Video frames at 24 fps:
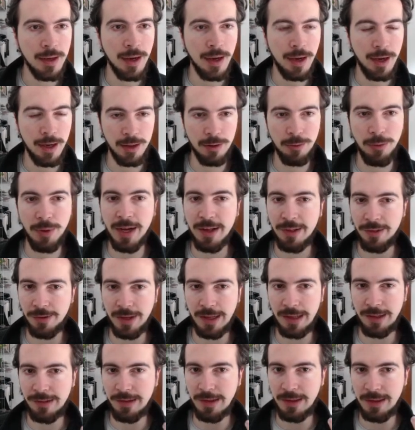Otherwise, you
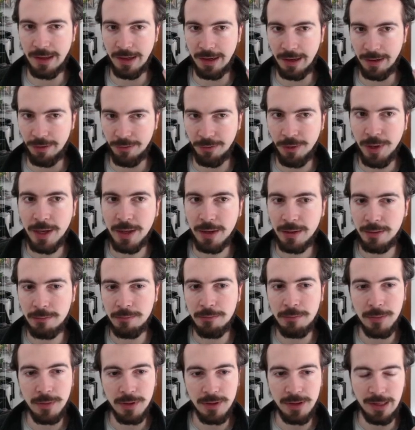can see that it's really
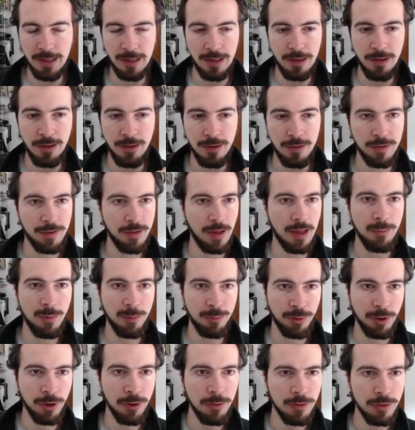the same
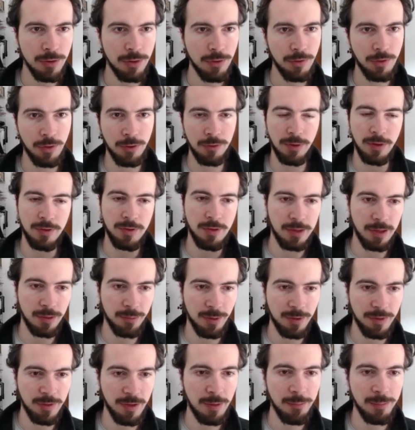approach. So you set up
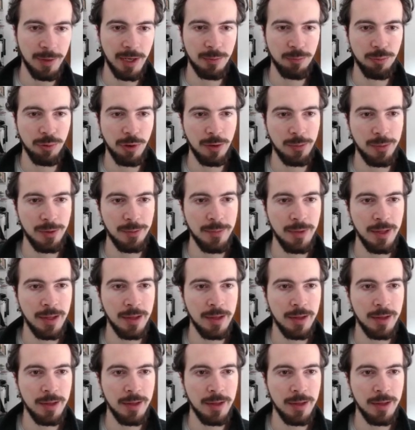a sampling problem.